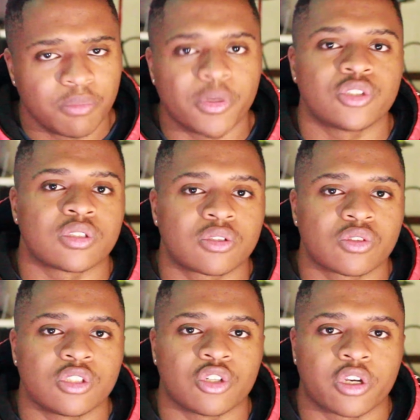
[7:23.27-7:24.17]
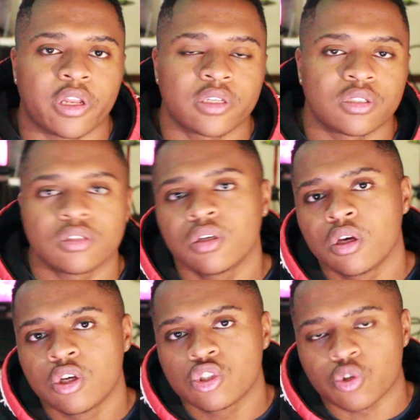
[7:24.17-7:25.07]
but you can still see you're connected.
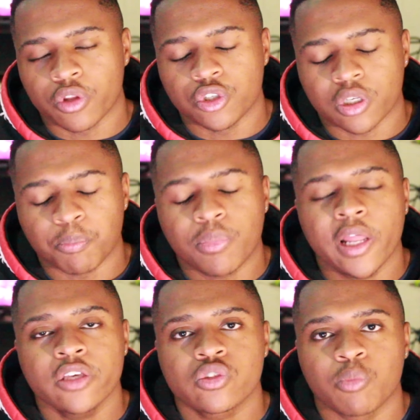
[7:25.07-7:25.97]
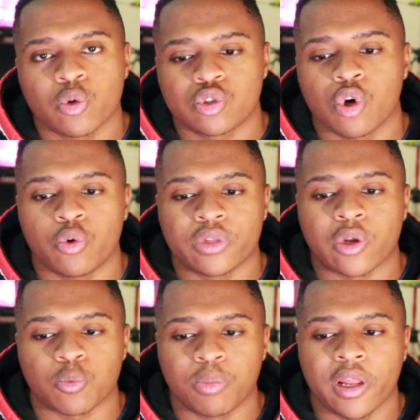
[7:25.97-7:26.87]
So then you can play a small tone that
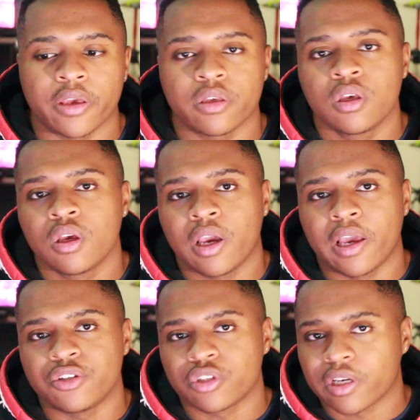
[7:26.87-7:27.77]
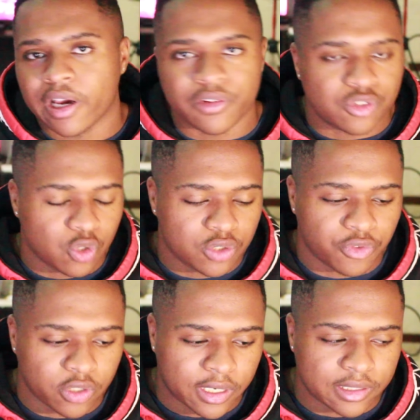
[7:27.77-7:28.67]
will play and you can kind of search for
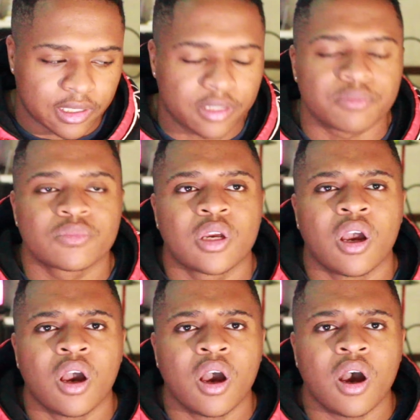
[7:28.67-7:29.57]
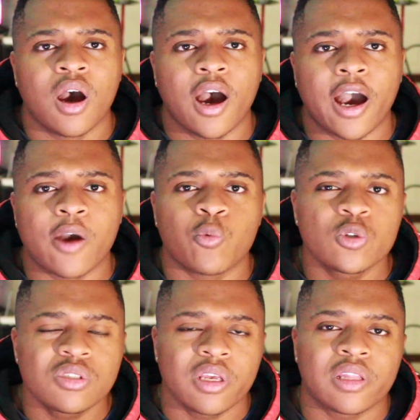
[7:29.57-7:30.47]
it like that. I will
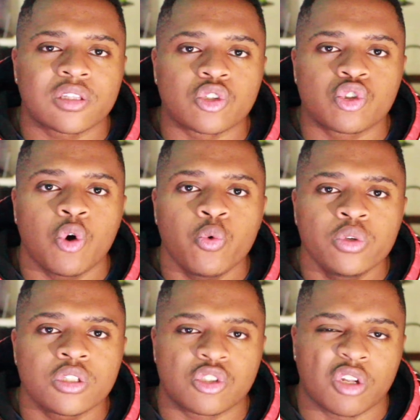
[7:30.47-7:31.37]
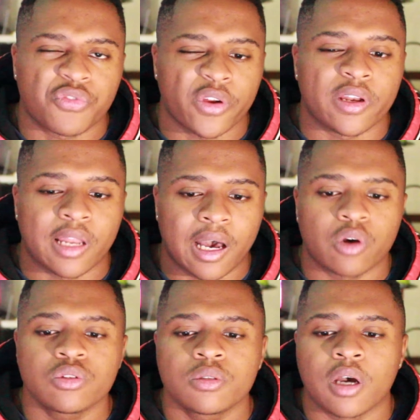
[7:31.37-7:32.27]
say that the tone is not very
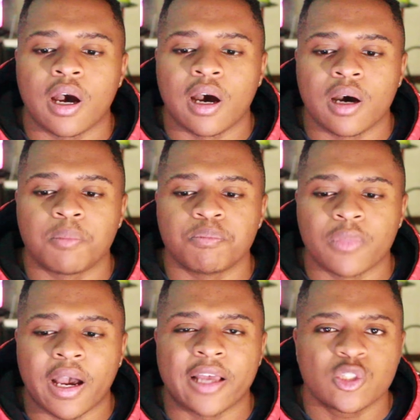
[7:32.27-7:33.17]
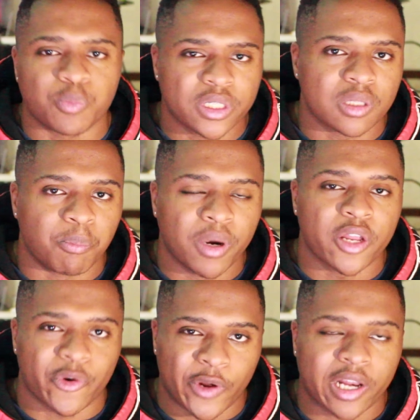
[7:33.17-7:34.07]
loud. I had to bring the bud
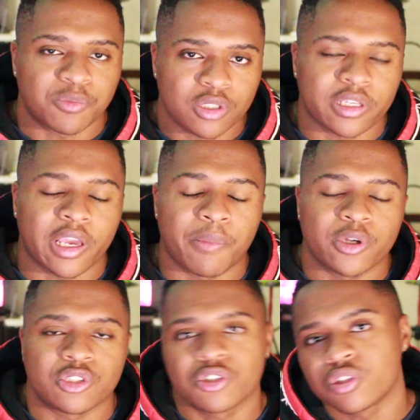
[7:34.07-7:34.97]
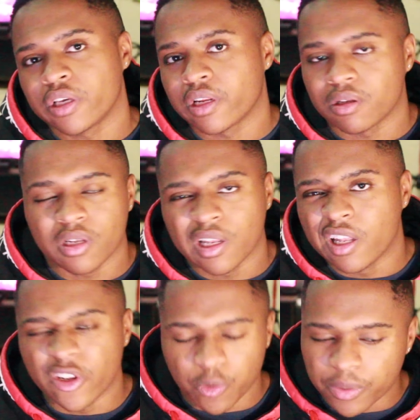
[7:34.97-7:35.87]
right up to the camera just to get a
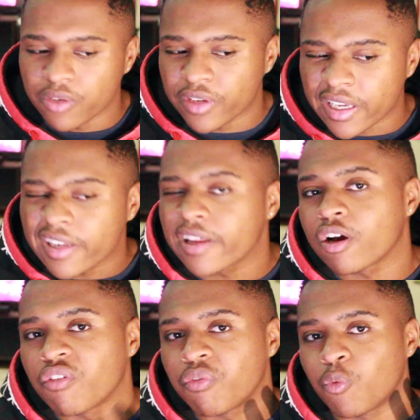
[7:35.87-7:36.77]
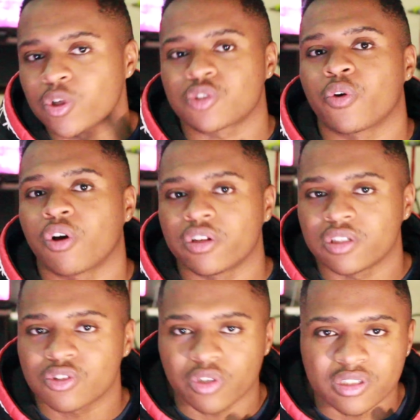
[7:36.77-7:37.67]
little bit of inkling of what's going on here.
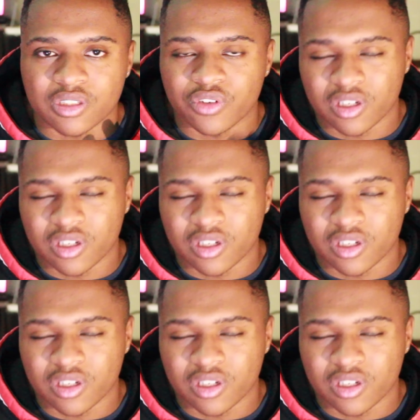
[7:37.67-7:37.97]
So let's give it a